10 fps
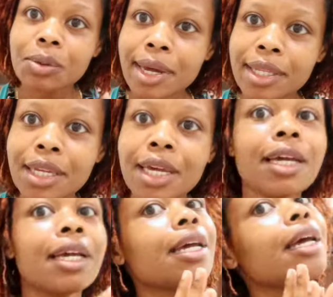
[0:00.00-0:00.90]
my
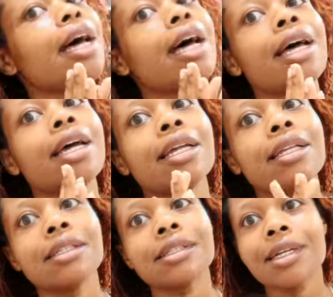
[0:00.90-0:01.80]
thing,
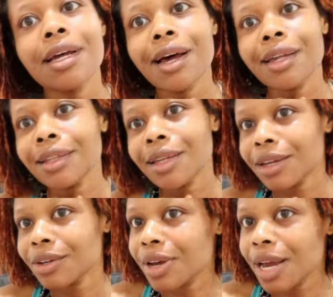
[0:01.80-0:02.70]
and I
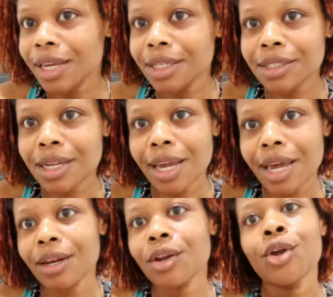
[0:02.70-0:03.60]
thank you guys
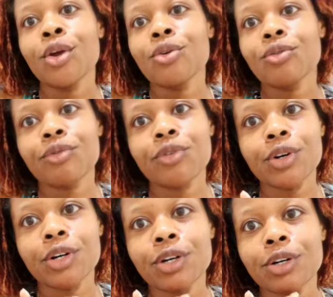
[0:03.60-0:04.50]
again
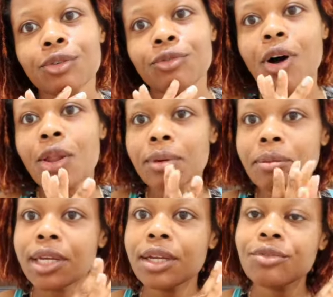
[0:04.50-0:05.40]
for following
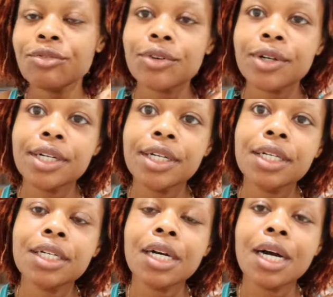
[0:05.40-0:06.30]
me, for